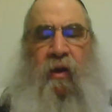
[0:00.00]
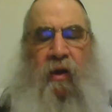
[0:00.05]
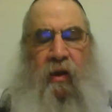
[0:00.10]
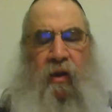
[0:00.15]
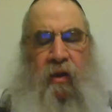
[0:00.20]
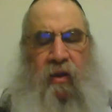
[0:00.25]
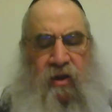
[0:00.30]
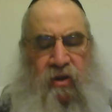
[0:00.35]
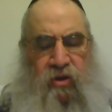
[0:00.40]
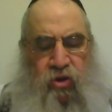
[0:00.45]

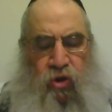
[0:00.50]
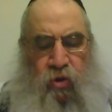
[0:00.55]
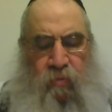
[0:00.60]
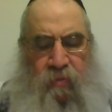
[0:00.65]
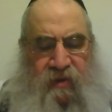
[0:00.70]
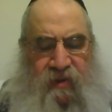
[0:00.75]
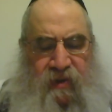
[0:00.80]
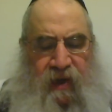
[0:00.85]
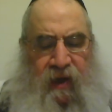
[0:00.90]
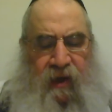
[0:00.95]
Hilchus
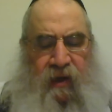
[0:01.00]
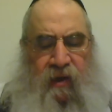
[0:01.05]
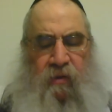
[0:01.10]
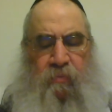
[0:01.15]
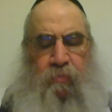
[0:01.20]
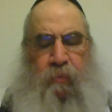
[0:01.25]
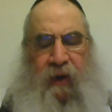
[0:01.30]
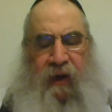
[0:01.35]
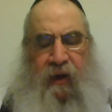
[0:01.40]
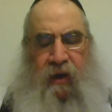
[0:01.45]
Tumas
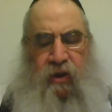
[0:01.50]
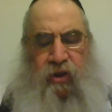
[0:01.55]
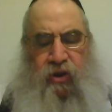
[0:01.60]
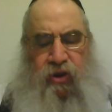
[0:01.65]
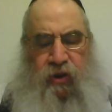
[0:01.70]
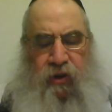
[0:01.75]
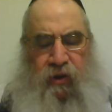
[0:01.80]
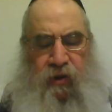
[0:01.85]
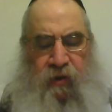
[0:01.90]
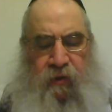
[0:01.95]
Ochlin Perik
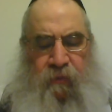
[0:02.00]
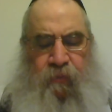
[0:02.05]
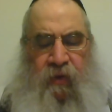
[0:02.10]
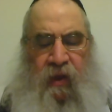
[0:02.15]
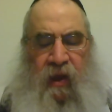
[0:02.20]
Chi.